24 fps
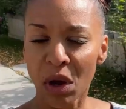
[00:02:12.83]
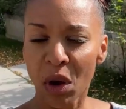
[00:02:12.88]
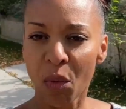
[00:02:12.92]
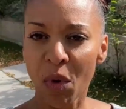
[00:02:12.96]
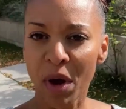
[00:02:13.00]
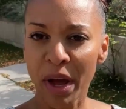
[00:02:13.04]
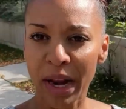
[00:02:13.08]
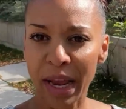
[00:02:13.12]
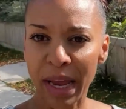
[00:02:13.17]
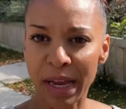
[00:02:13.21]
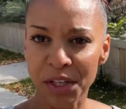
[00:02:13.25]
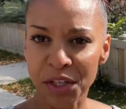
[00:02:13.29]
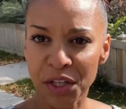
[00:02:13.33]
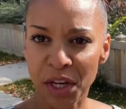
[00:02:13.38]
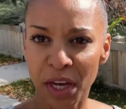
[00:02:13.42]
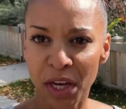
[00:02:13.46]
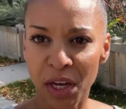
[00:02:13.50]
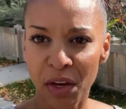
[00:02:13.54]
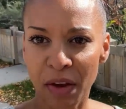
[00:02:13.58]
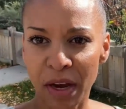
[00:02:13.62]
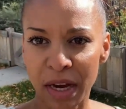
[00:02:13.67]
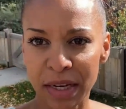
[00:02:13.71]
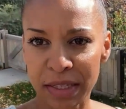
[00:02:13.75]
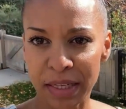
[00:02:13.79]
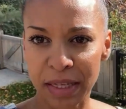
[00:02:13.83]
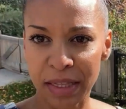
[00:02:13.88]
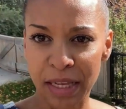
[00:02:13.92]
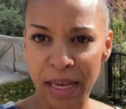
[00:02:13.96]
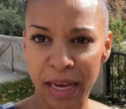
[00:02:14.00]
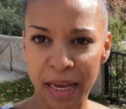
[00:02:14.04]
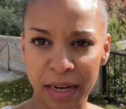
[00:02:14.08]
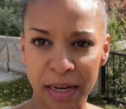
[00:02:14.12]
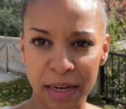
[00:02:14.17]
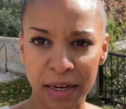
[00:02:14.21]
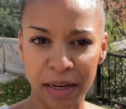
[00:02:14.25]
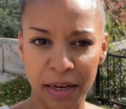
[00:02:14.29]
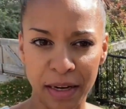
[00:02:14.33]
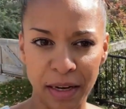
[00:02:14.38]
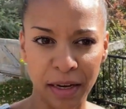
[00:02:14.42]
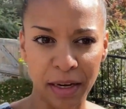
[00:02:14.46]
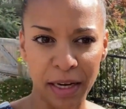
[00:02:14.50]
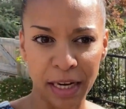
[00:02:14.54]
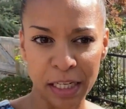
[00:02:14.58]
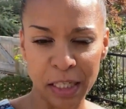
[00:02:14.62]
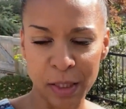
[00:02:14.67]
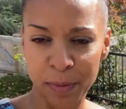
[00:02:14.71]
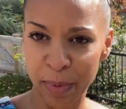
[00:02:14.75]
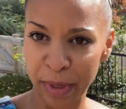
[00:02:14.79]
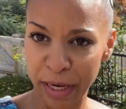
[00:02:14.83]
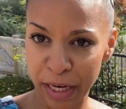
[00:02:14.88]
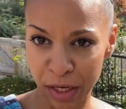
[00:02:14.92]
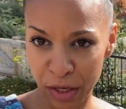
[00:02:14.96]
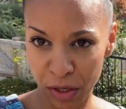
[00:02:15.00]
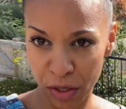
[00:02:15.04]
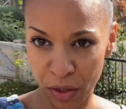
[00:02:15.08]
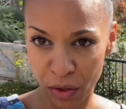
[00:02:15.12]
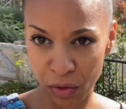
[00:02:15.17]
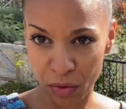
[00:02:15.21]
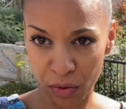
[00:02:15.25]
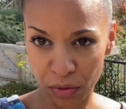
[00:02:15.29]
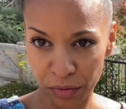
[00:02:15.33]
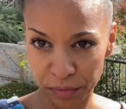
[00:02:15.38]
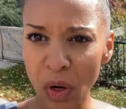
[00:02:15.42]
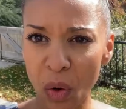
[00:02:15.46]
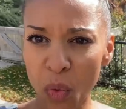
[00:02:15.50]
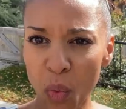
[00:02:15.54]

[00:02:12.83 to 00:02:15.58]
I want to educate you guys and explain to you,